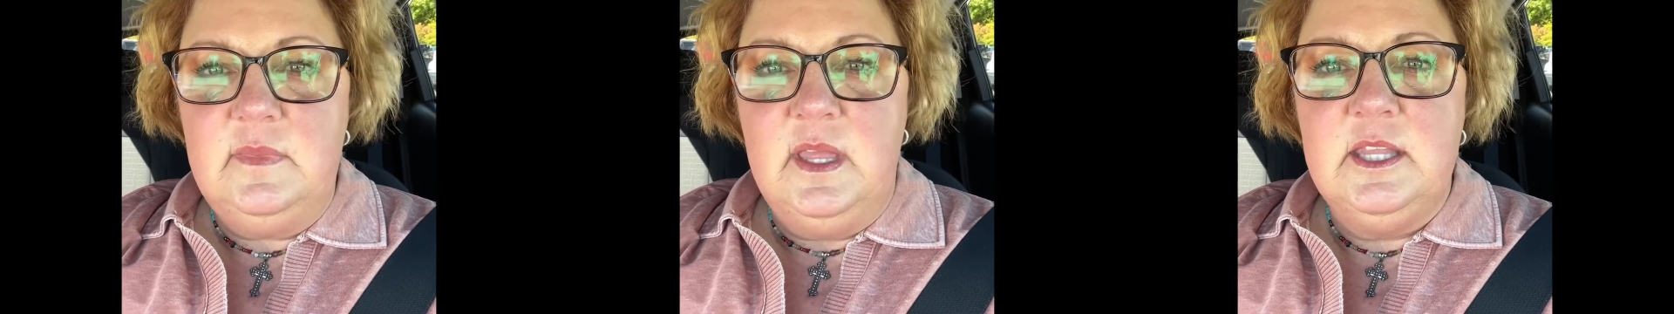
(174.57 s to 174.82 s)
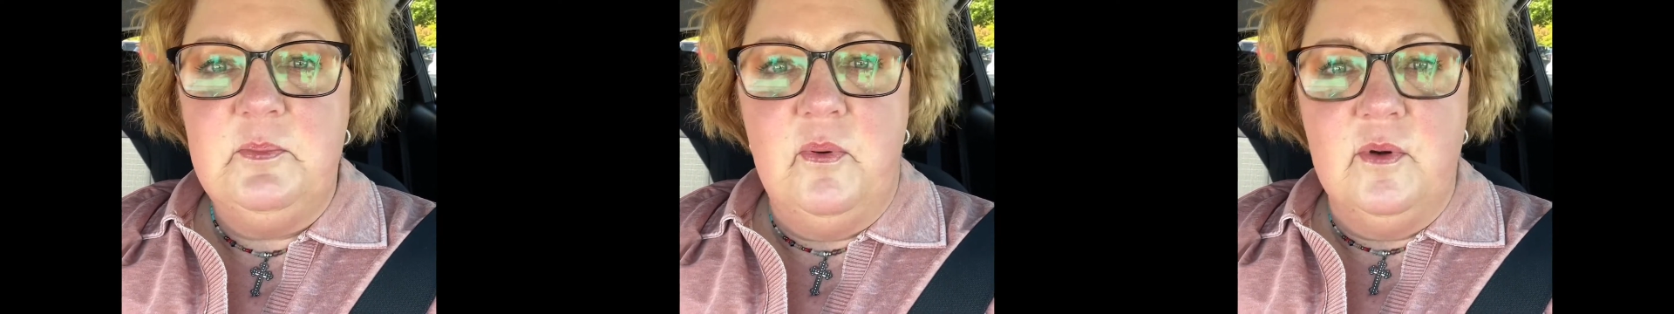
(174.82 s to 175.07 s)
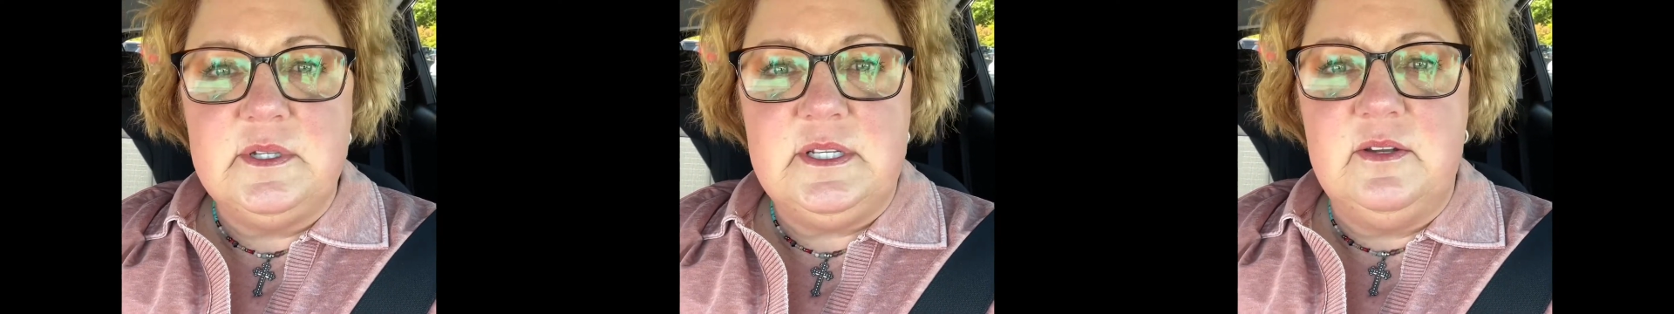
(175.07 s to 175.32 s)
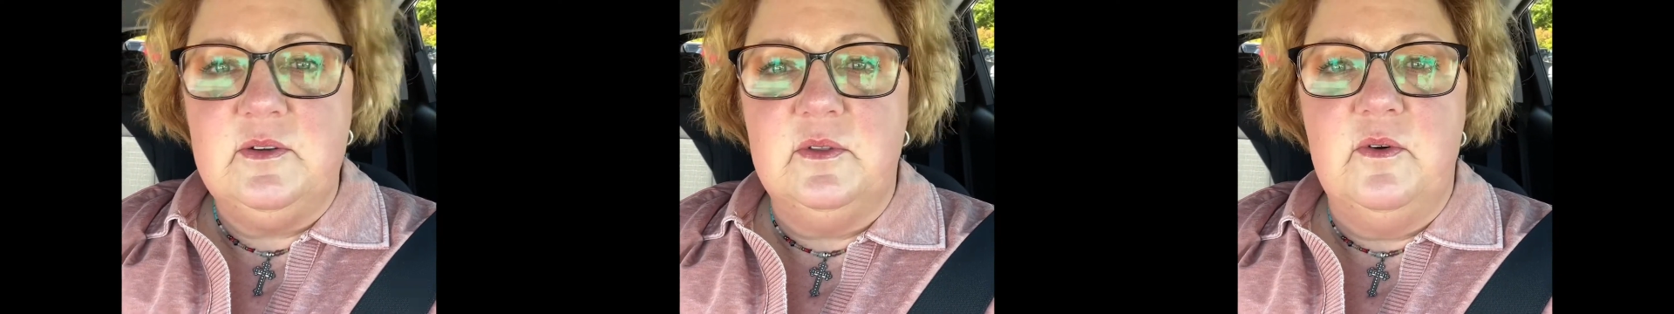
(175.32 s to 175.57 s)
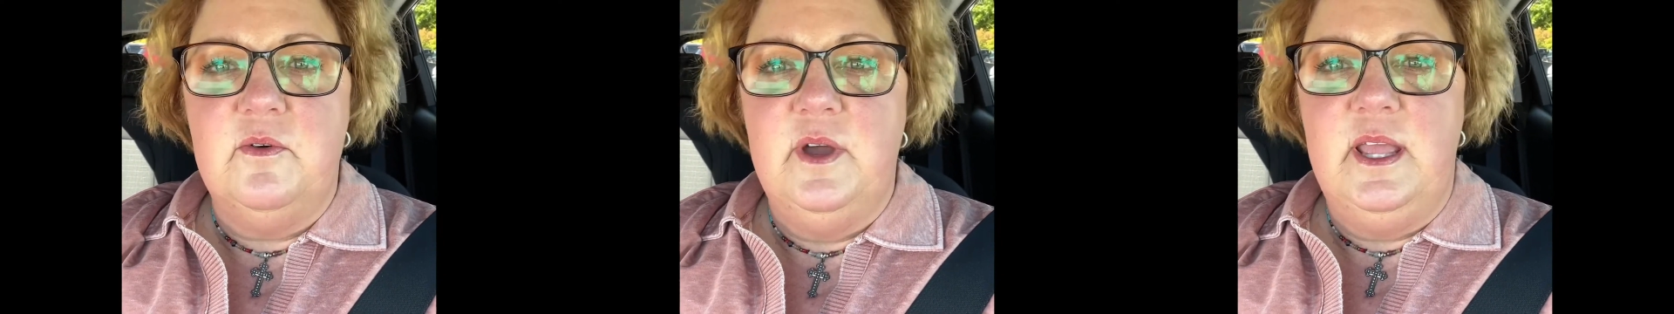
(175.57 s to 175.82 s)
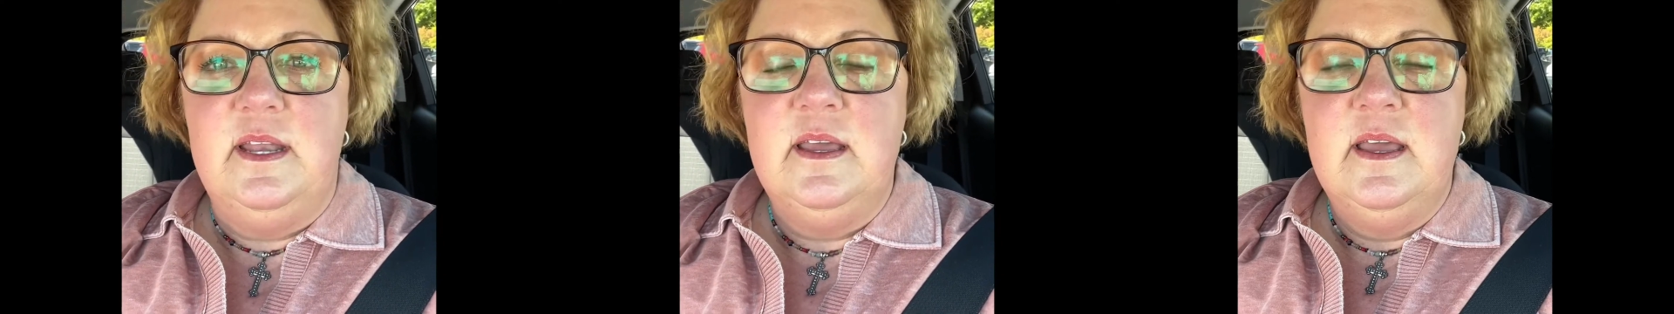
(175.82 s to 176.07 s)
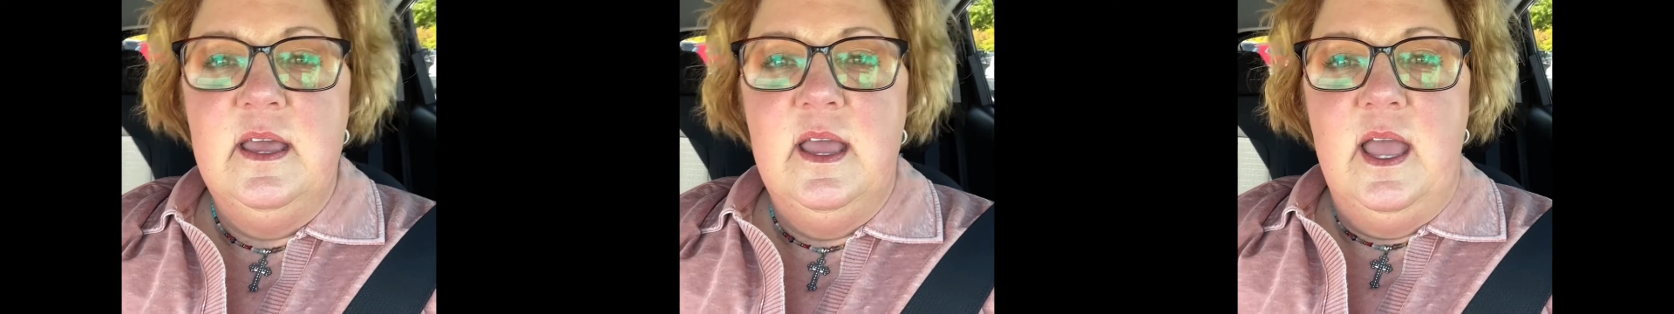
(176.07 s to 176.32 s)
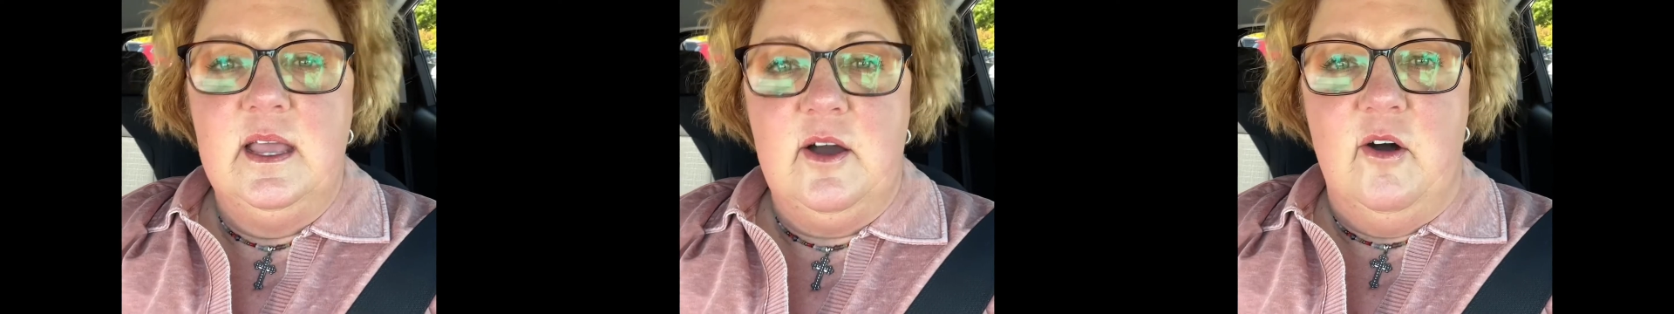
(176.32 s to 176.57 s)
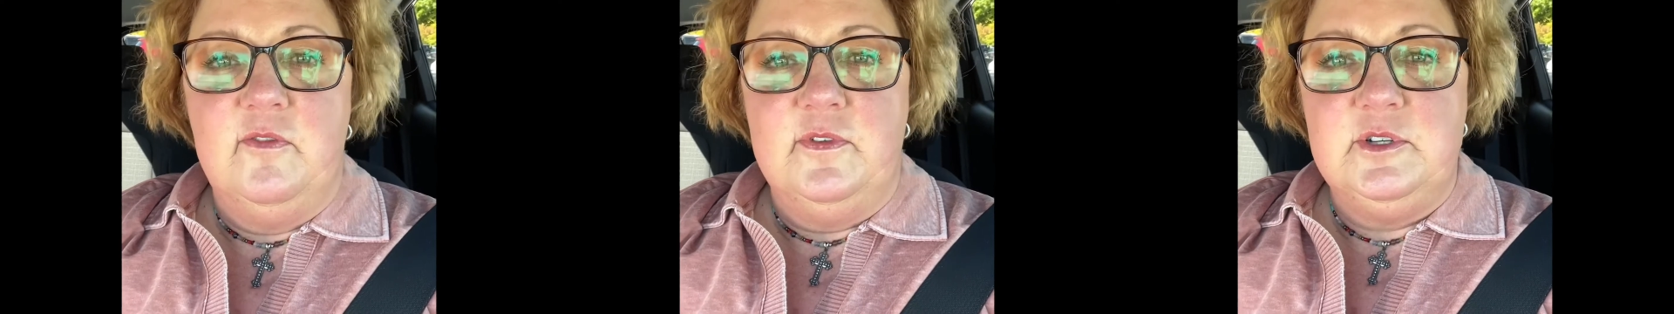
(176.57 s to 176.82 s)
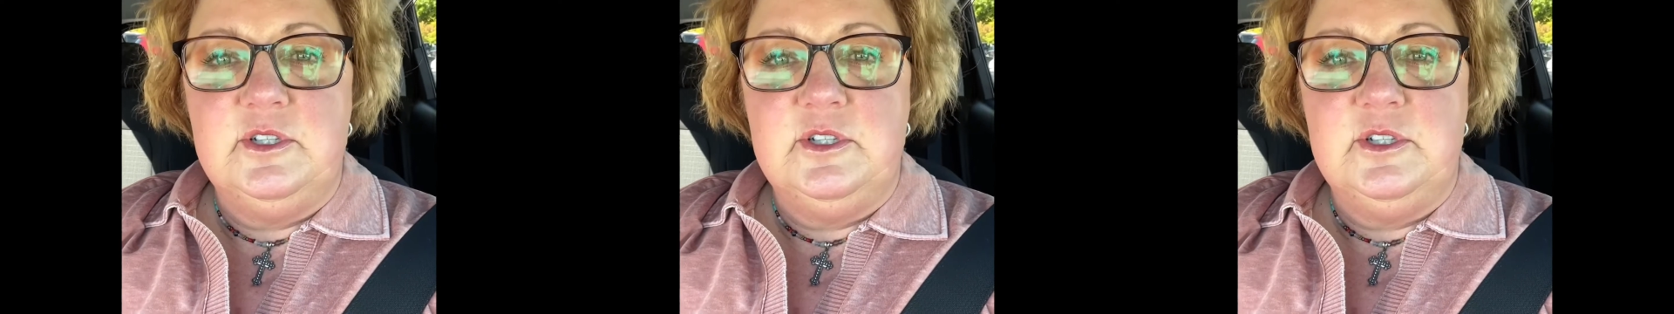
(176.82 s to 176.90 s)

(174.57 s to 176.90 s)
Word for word: the pork tenderloin, it called for